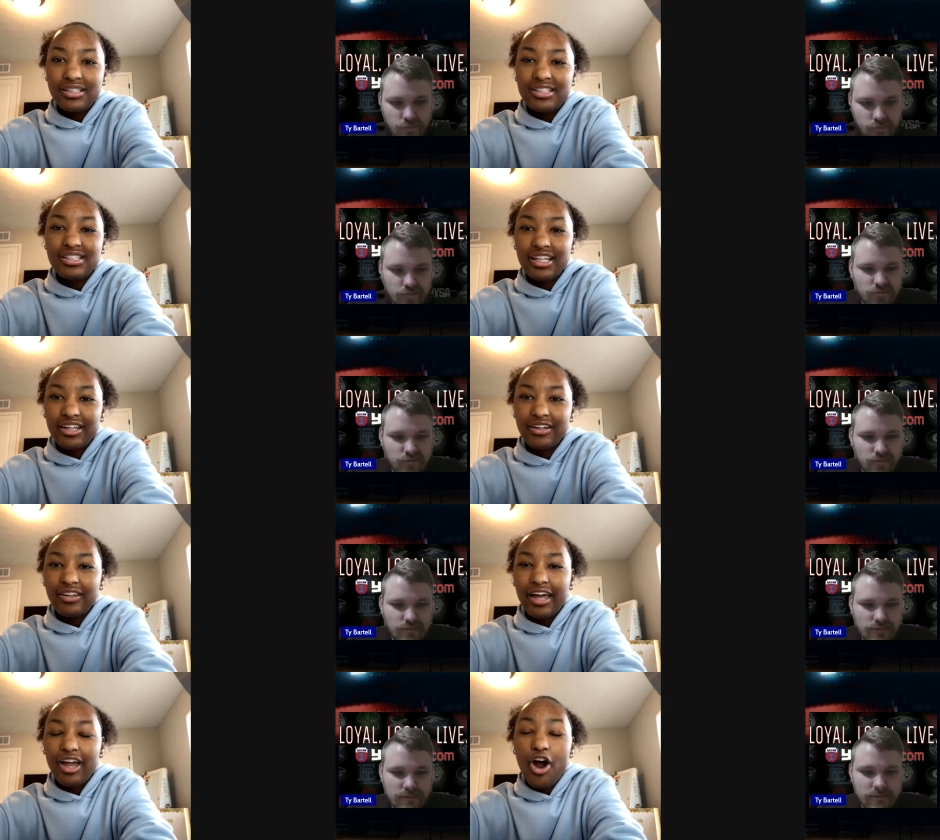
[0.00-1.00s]
Speaker 1: instead of
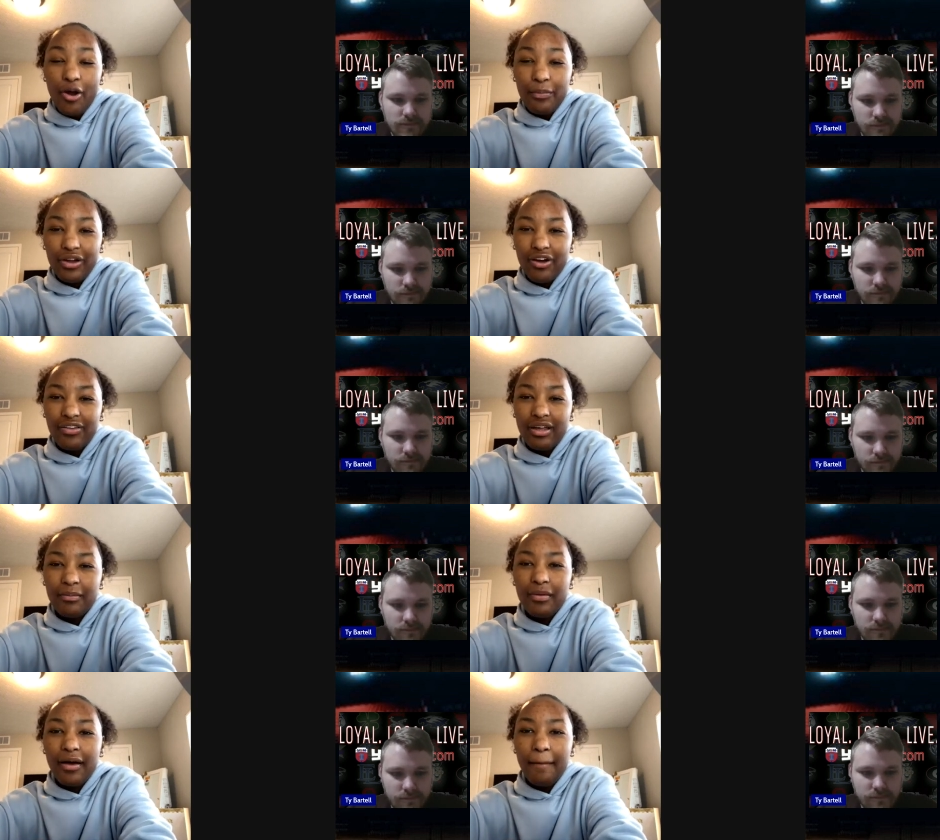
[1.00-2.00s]
like harping on
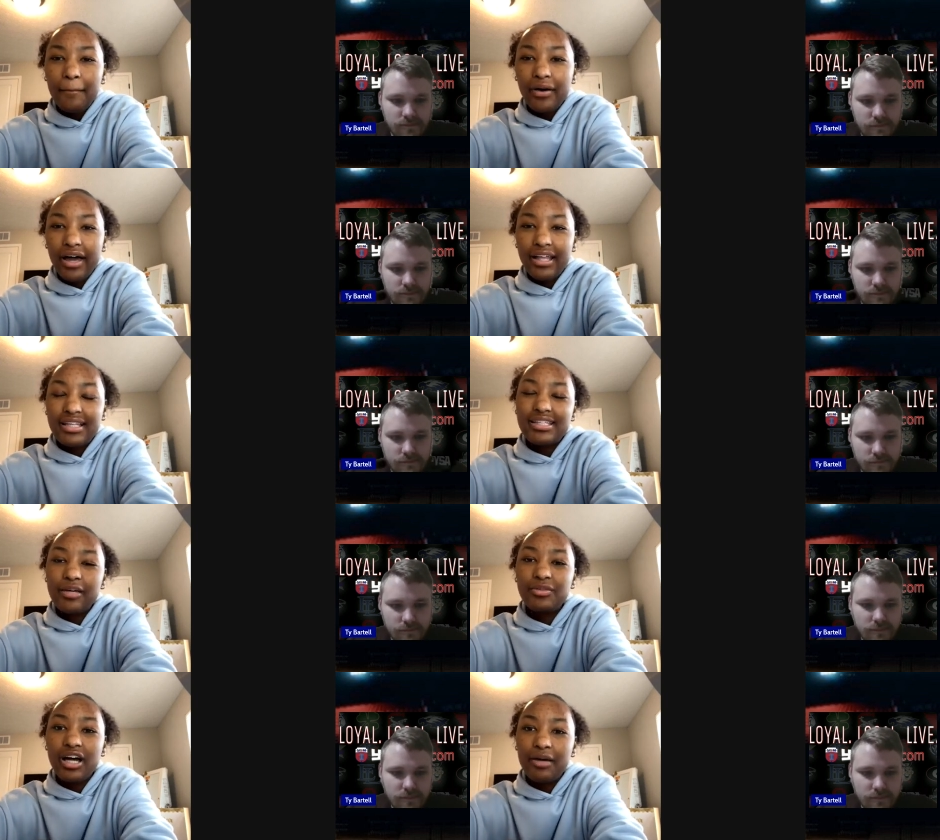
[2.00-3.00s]
them. But at the
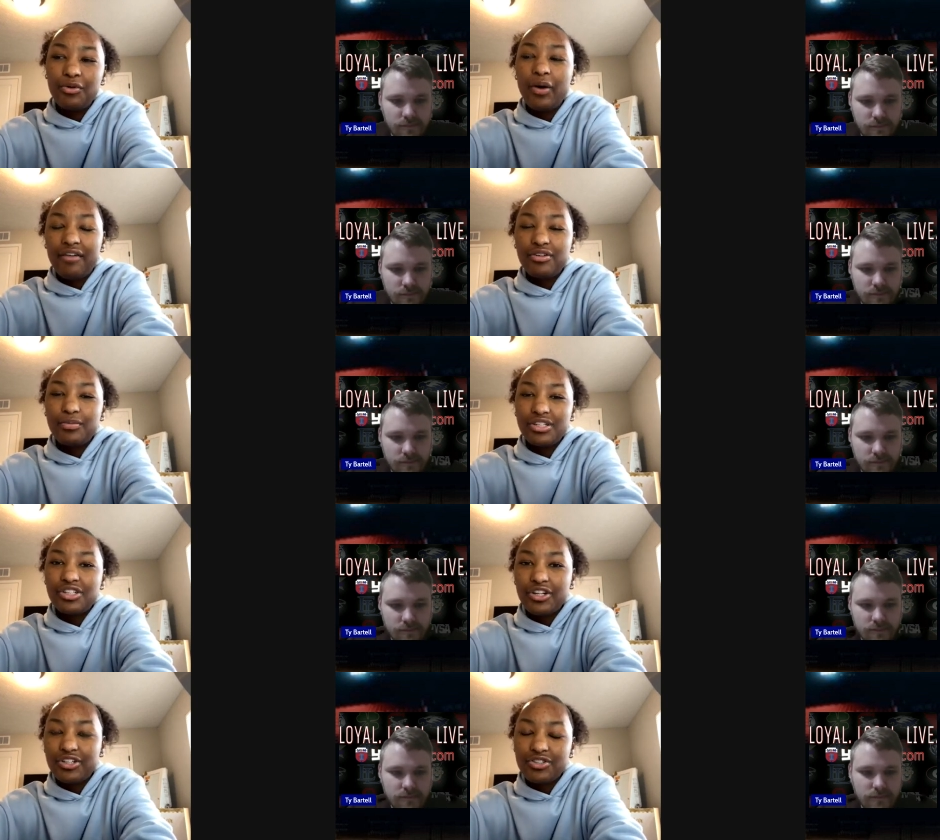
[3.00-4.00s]
same time, you have to be
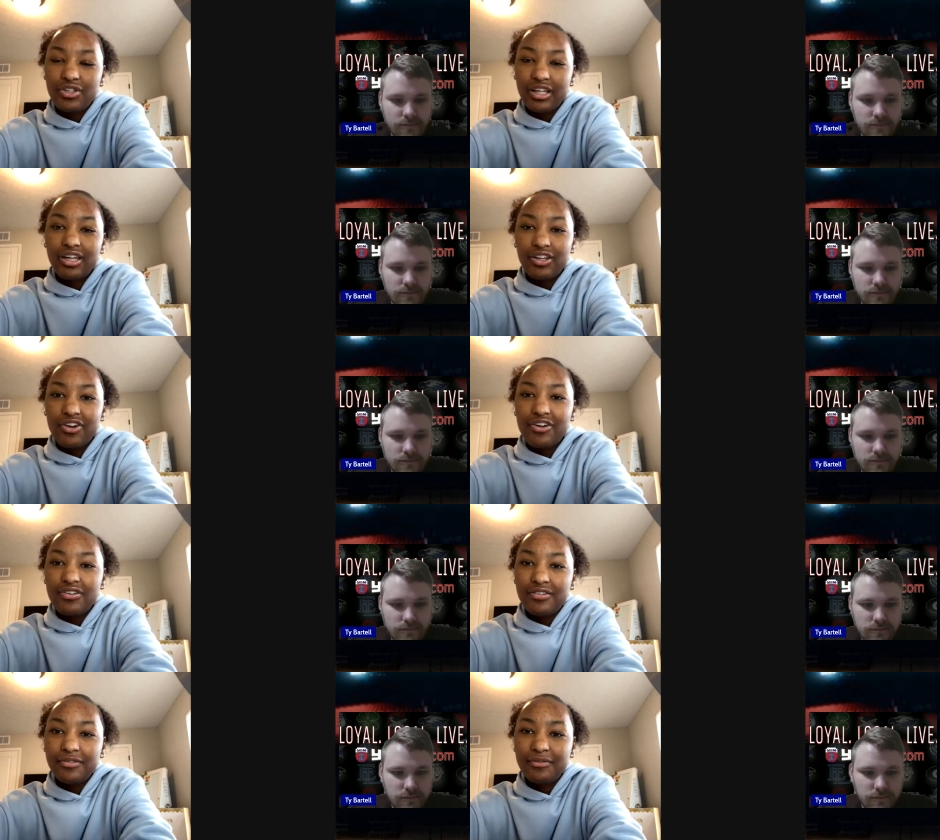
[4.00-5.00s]
stern so they can learn.
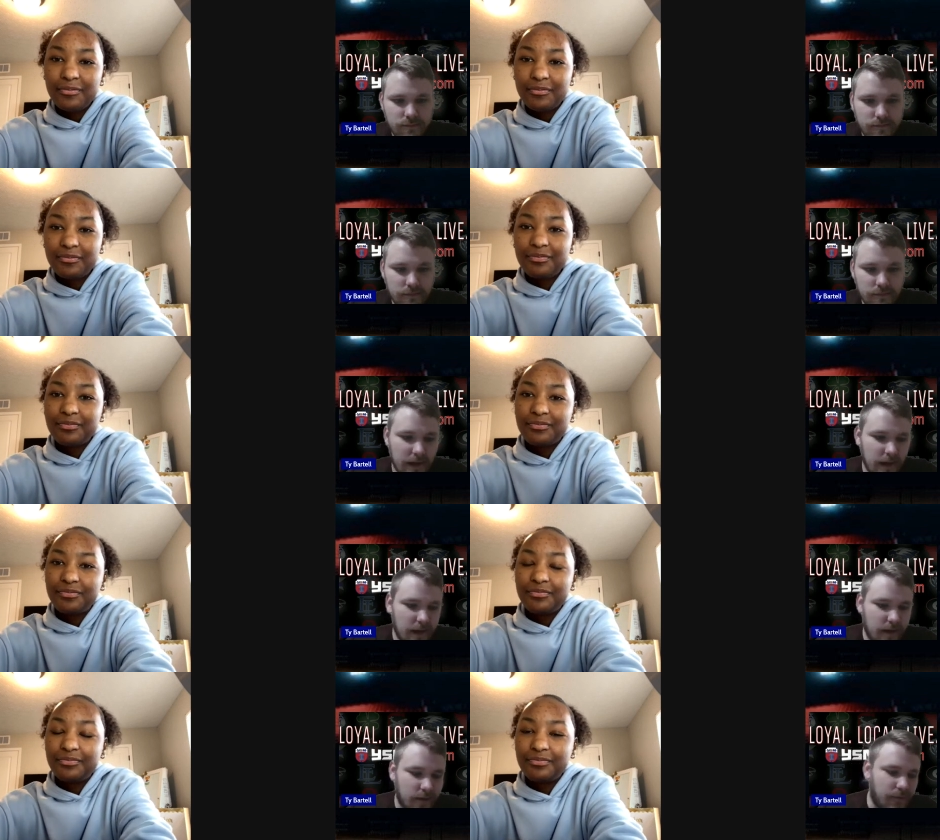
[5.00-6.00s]

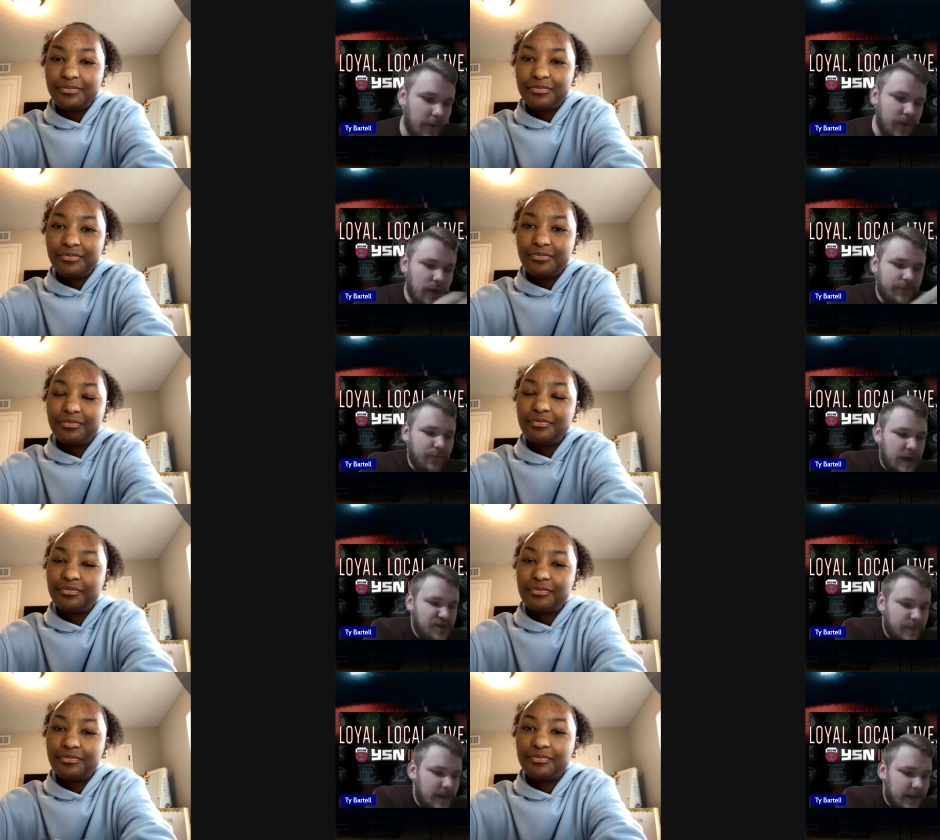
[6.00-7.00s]
Speaker 2: From your
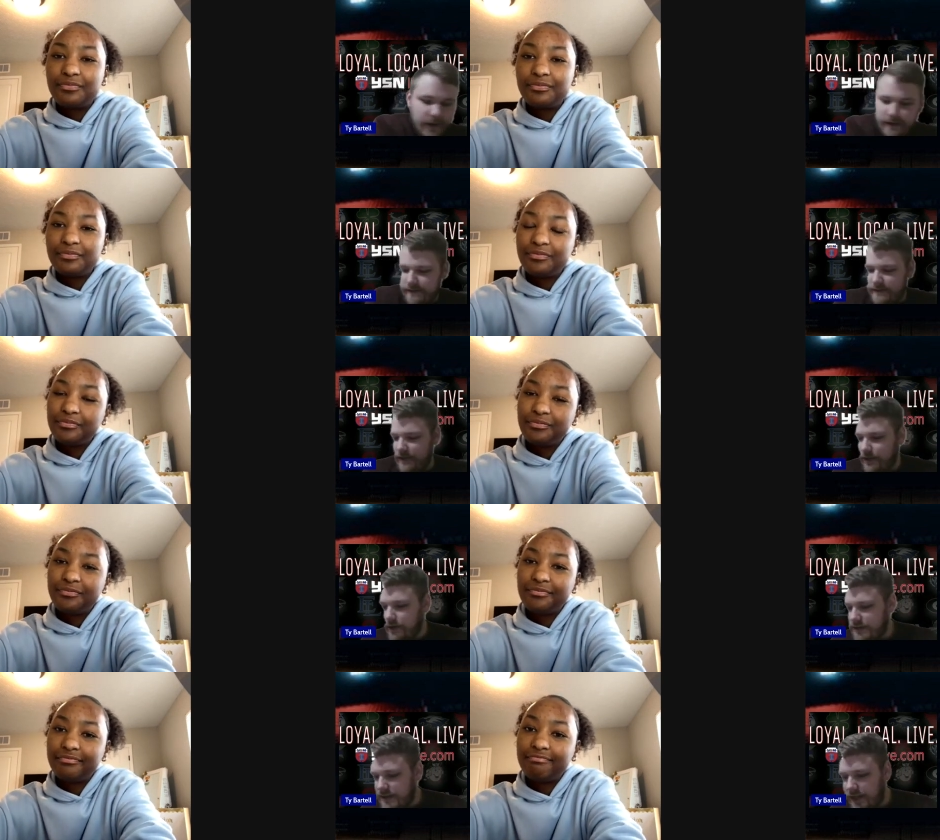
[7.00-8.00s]
freshman year to your
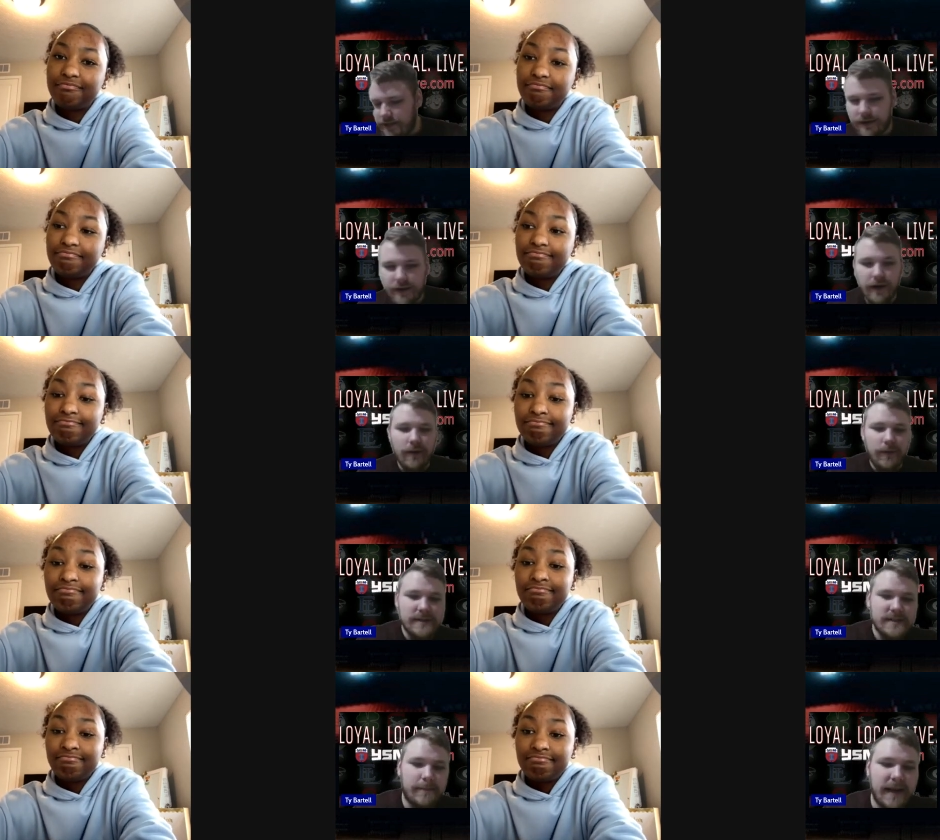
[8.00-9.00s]
senior year, what's the
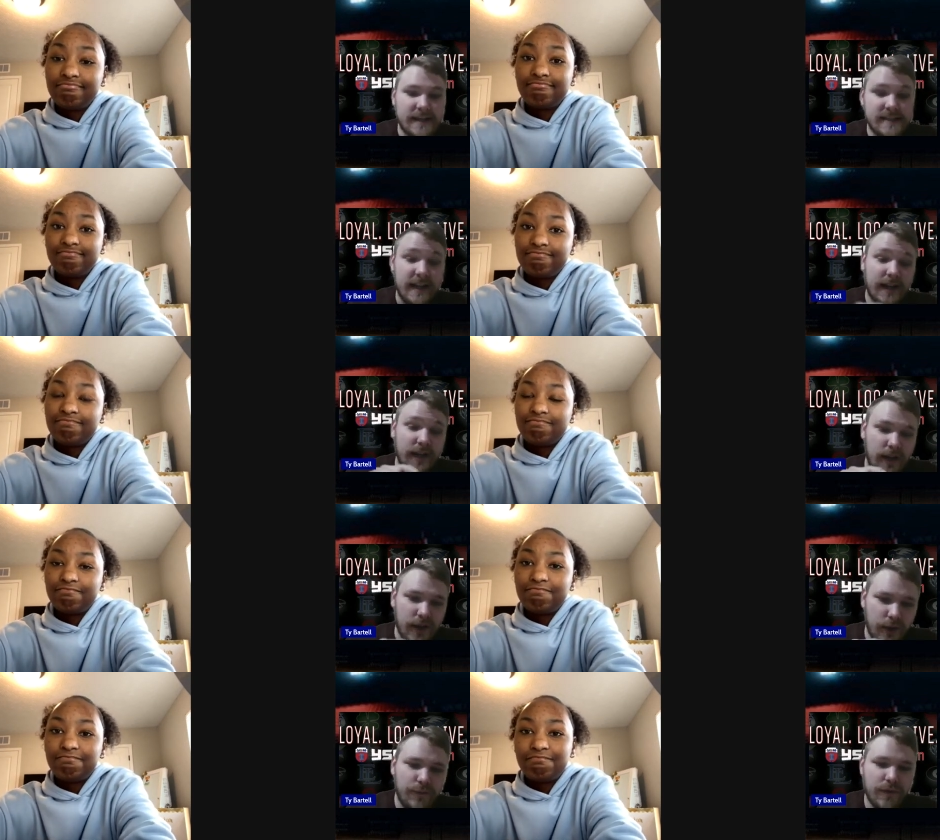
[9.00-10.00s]
biggest thing
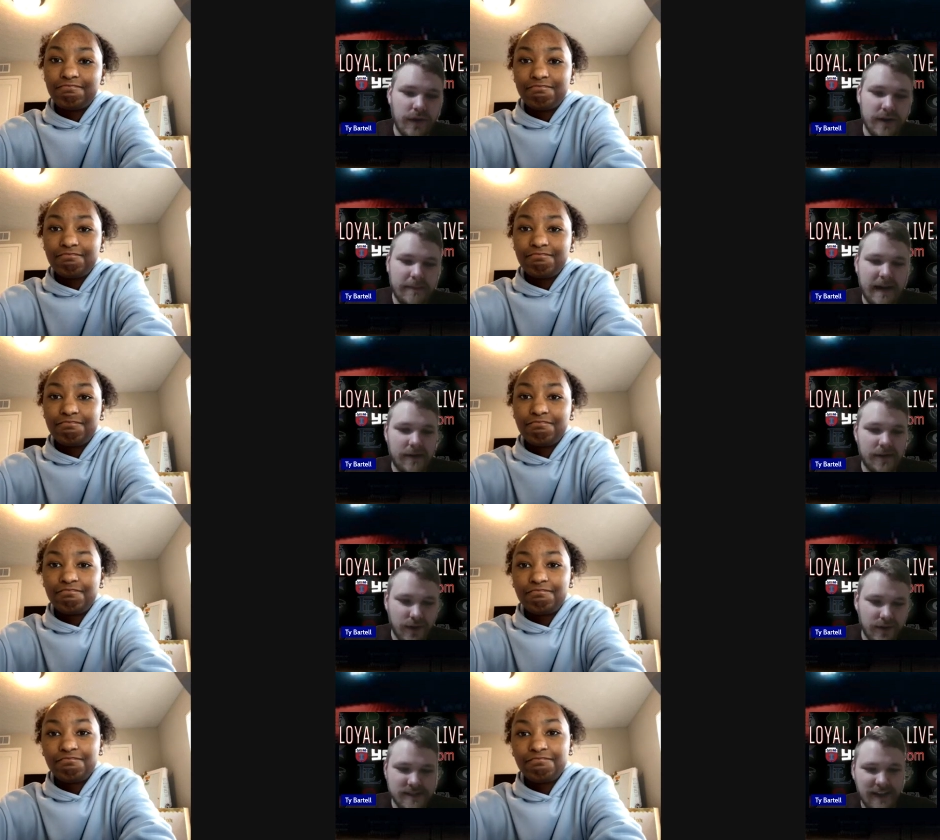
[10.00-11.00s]
you've learned about
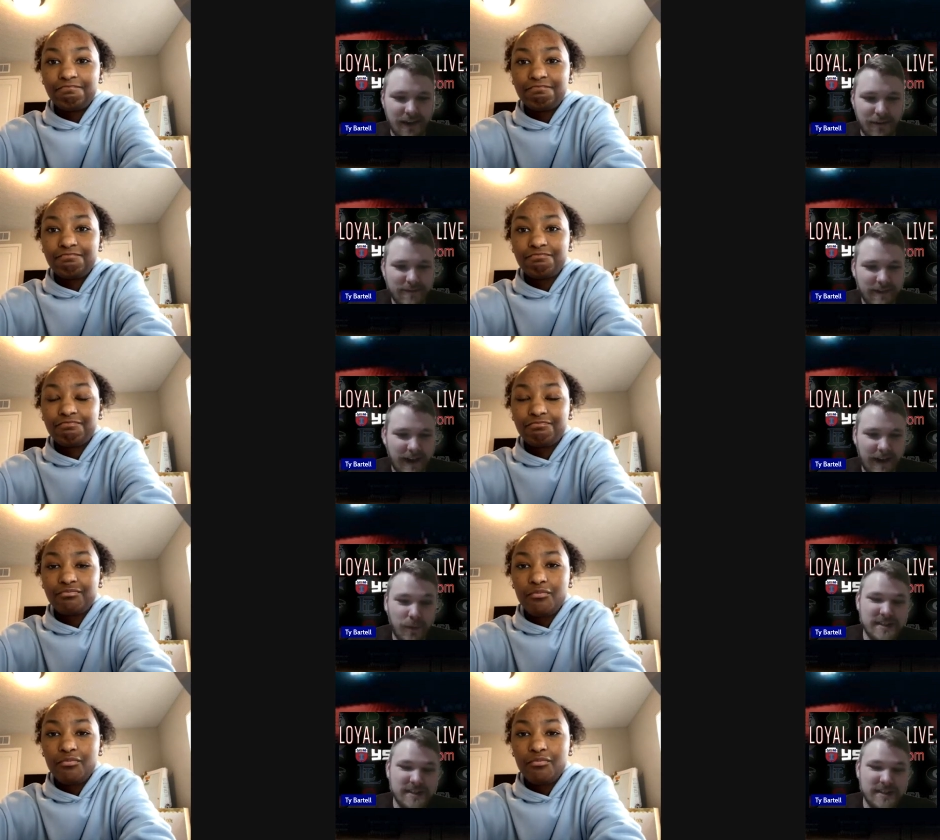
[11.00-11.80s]
yourself? And um, what's